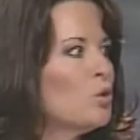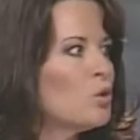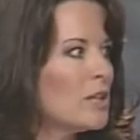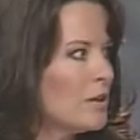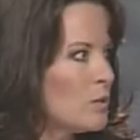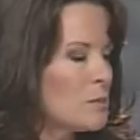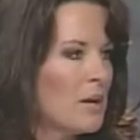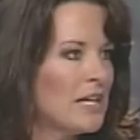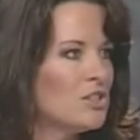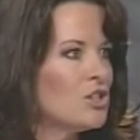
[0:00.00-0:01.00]
who it was
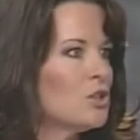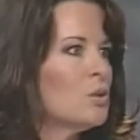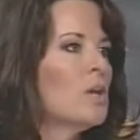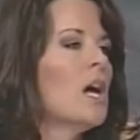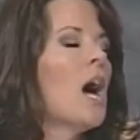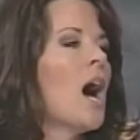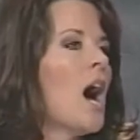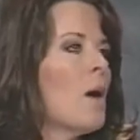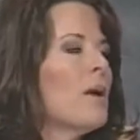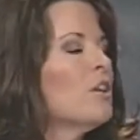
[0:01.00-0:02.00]
paid to, okay.
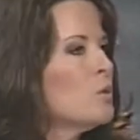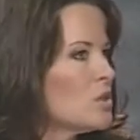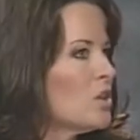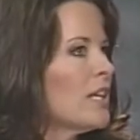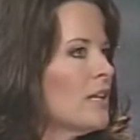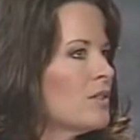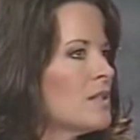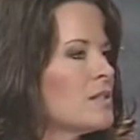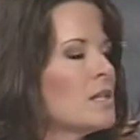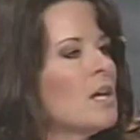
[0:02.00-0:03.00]
um, and who's looking at
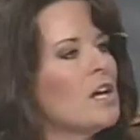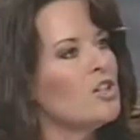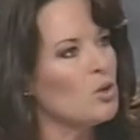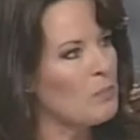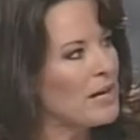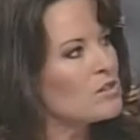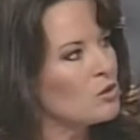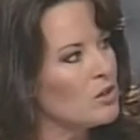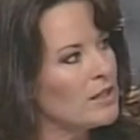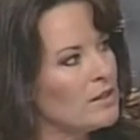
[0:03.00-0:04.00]
this this. Your banks
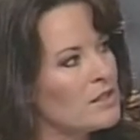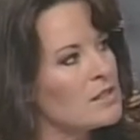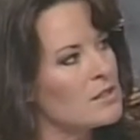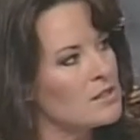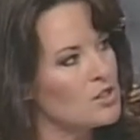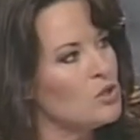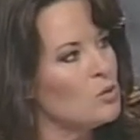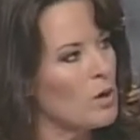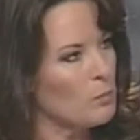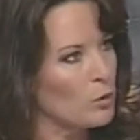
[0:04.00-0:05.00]
are looking this
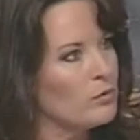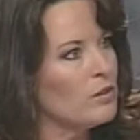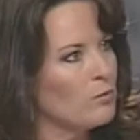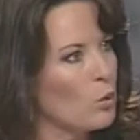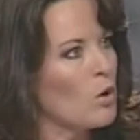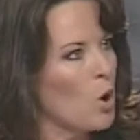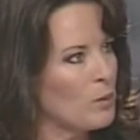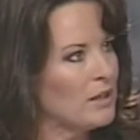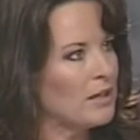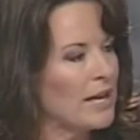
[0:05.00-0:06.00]
to approve you for
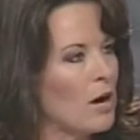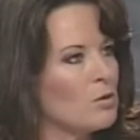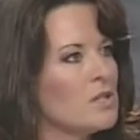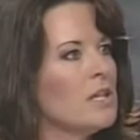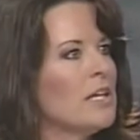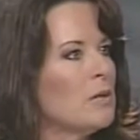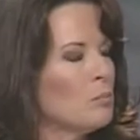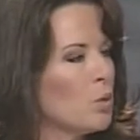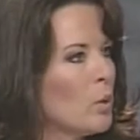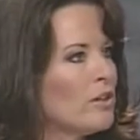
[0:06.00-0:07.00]
opening an account.
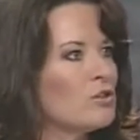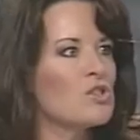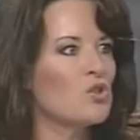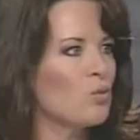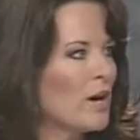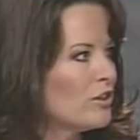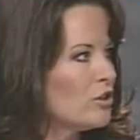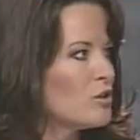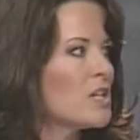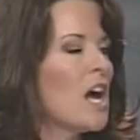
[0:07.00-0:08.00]
Employers,
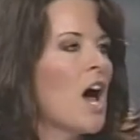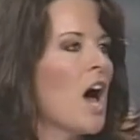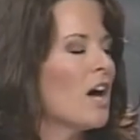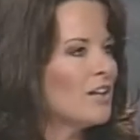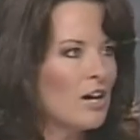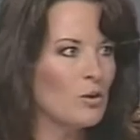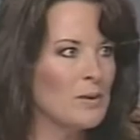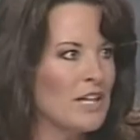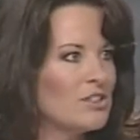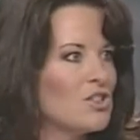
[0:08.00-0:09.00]
creditors, uh,
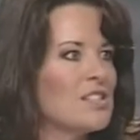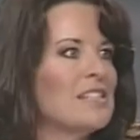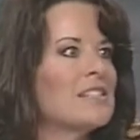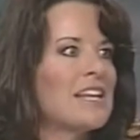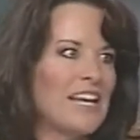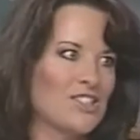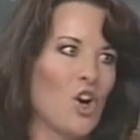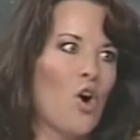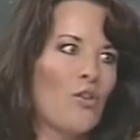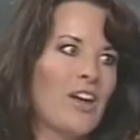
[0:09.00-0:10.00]
government agencies, it's
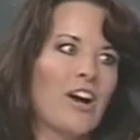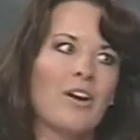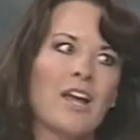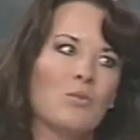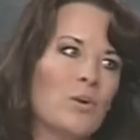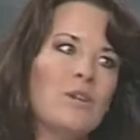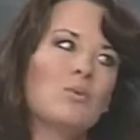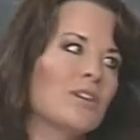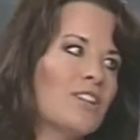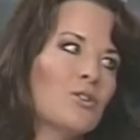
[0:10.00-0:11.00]
all there, and we
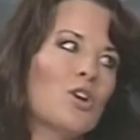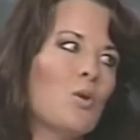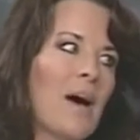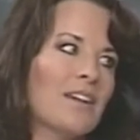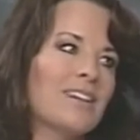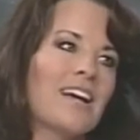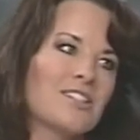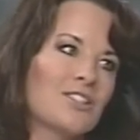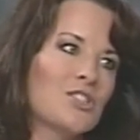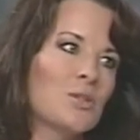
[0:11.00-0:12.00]
really don't know about it as
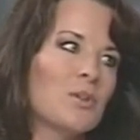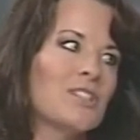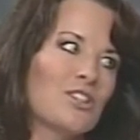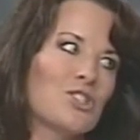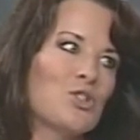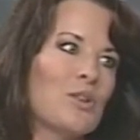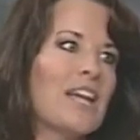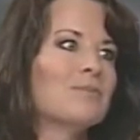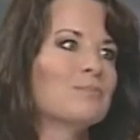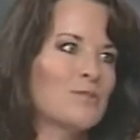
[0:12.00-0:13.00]
a consumer until it's too
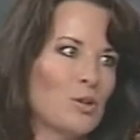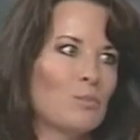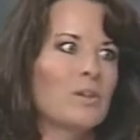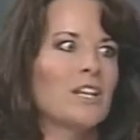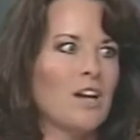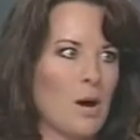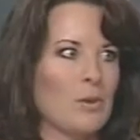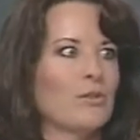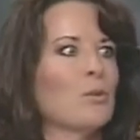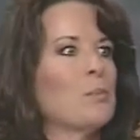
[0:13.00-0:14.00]
late. So get a copy of your